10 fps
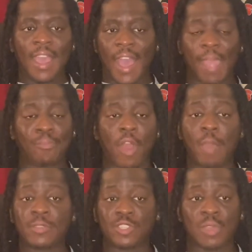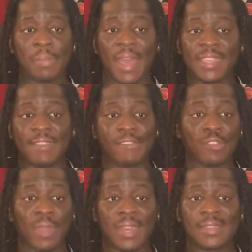I promise you, I'm not giving you
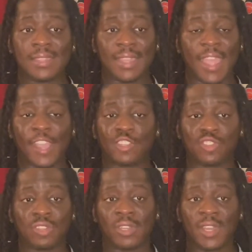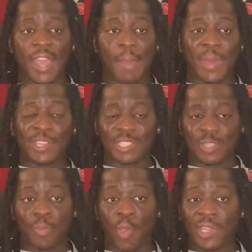anything extra. I'm not
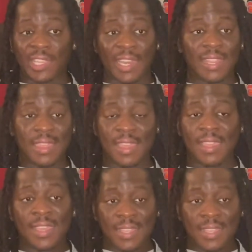spoiling anything.